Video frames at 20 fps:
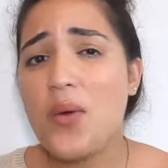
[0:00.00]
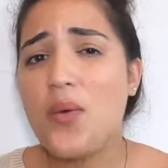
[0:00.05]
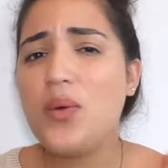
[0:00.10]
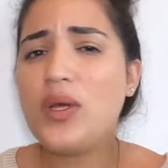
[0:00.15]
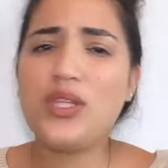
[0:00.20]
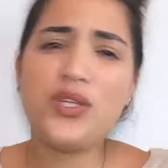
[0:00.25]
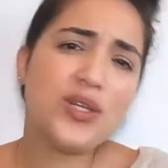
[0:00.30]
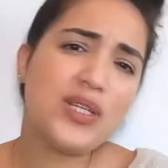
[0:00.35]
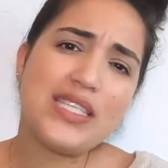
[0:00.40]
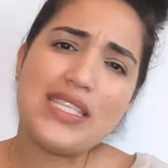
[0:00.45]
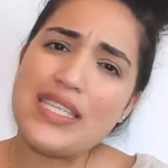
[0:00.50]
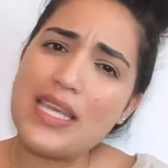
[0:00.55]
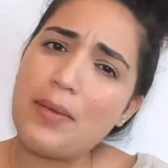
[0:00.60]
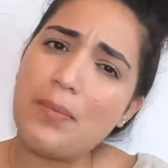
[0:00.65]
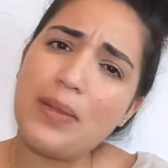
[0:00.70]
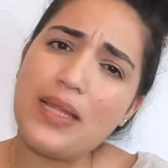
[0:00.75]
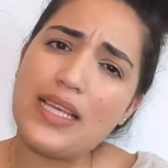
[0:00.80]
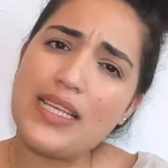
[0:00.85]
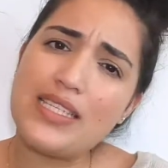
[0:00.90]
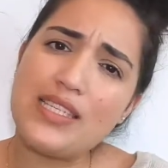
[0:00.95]
with your
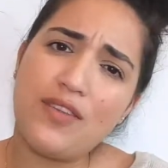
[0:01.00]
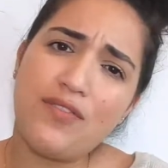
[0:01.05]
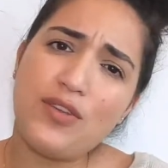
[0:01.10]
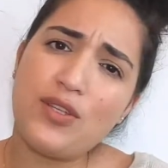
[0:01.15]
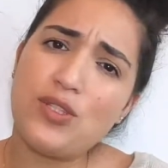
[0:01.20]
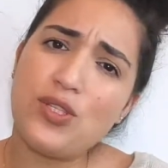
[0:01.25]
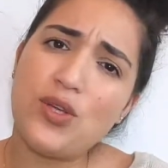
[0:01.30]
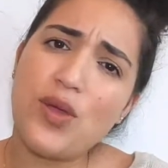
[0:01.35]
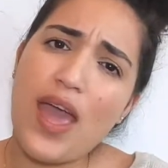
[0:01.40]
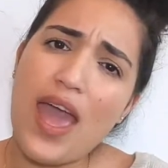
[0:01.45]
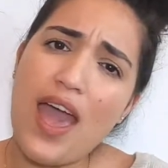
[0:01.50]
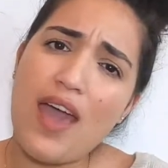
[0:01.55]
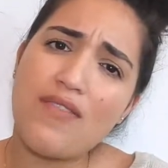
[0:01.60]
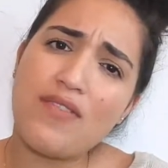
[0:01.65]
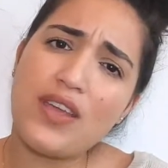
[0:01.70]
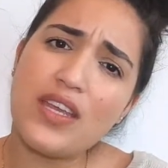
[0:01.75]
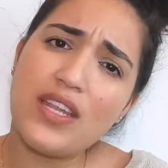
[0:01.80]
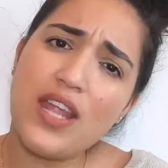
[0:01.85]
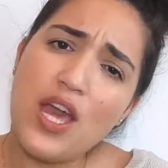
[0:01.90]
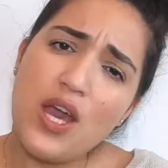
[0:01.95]
siblings if you do
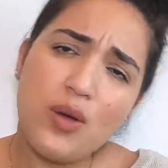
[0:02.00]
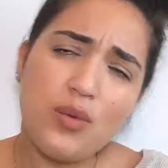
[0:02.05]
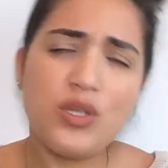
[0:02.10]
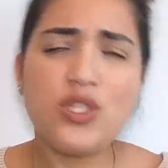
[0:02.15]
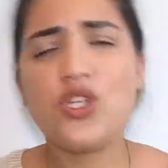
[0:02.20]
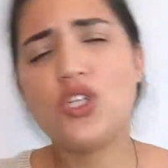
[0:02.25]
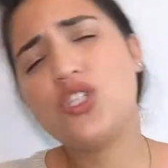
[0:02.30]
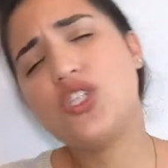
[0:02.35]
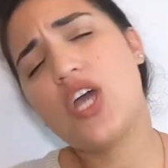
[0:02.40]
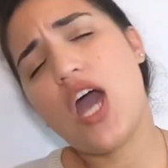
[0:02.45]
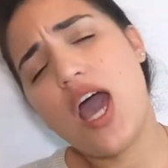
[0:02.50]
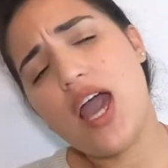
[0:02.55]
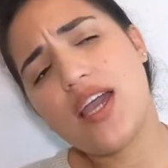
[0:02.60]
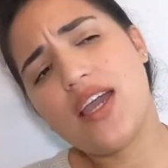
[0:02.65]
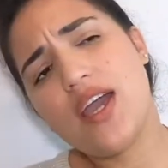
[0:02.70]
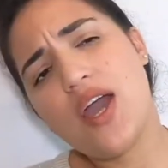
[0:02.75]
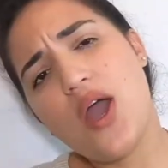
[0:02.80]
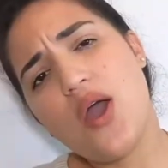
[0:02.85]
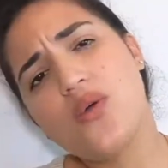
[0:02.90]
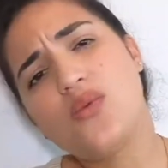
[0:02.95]
have it, with your
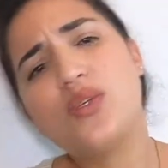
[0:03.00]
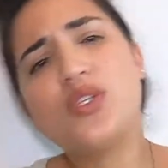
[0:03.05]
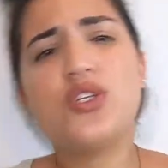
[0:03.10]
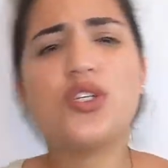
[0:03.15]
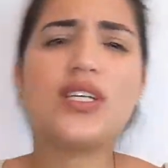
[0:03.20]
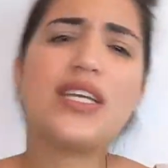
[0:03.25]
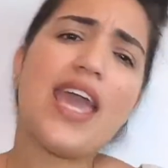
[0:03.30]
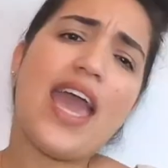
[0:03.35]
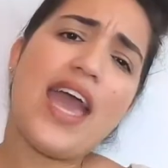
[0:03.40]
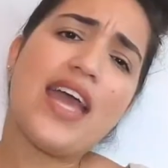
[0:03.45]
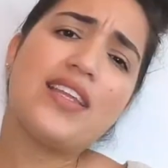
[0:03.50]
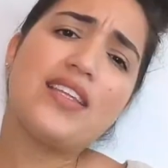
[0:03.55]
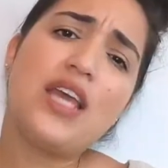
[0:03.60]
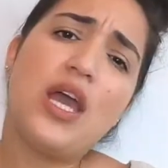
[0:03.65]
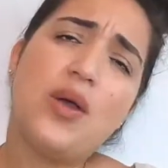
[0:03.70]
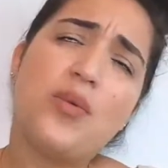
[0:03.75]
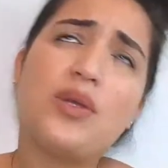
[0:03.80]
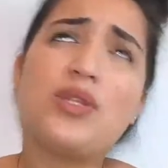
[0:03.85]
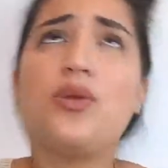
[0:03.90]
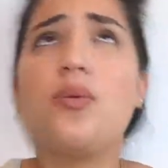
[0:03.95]
dog, with your cat,
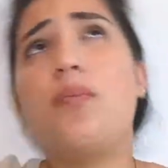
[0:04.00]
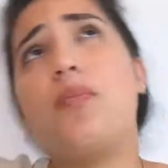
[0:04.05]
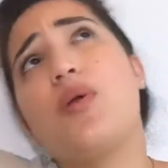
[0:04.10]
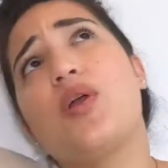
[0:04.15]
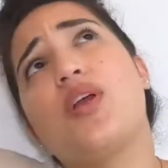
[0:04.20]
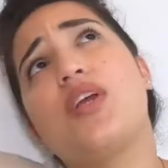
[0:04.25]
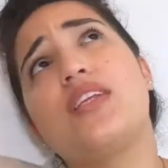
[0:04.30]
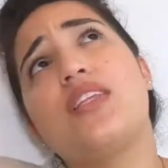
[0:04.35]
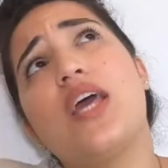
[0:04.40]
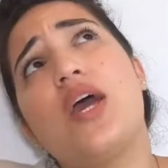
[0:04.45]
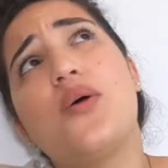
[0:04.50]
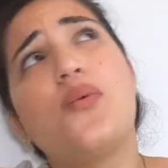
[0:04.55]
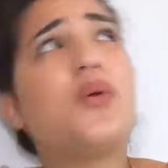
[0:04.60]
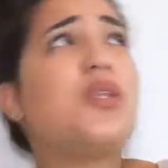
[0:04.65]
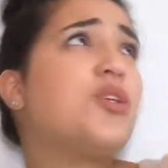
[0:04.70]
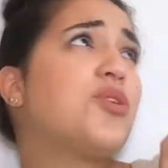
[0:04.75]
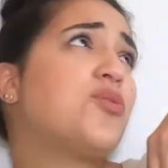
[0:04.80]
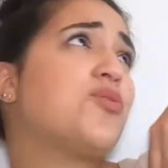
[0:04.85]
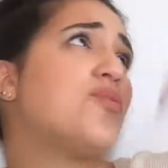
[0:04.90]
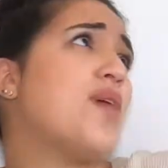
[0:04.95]
with your bird,
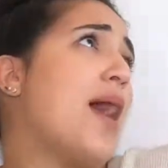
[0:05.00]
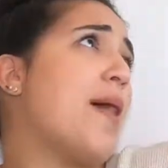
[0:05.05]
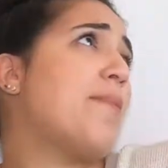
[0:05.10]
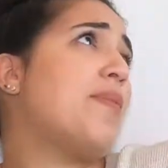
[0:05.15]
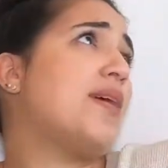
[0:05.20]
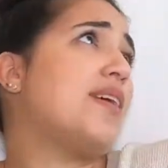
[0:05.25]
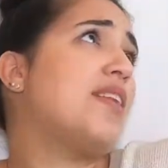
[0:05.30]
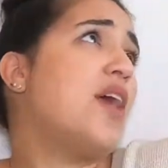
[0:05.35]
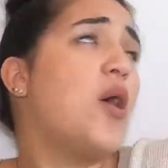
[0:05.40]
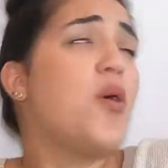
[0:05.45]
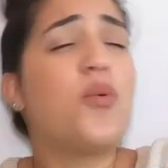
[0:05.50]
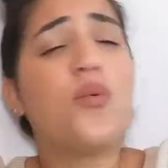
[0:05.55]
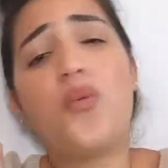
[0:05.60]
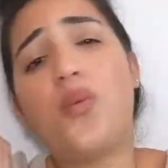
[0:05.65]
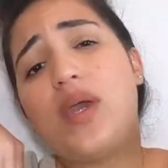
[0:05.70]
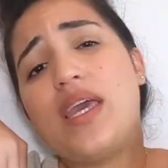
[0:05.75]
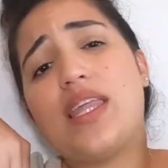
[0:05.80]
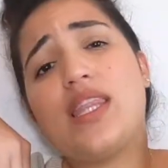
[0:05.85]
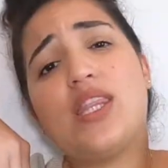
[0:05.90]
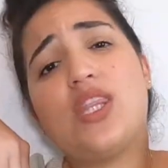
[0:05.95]
with your rabbit,
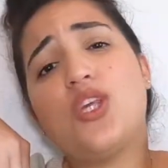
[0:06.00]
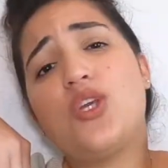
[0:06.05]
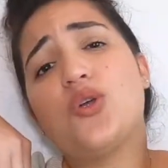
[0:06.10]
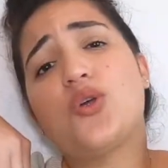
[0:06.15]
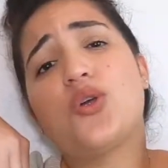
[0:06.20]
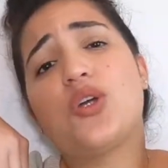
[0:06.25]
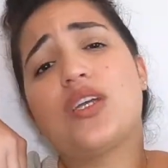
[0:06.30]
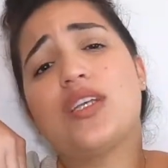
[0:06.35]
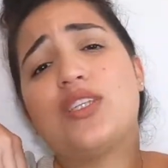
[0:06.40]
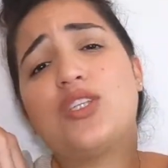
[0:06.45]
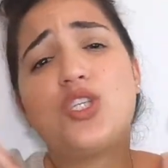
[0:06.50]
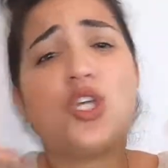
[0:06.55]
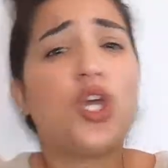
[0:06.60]
with your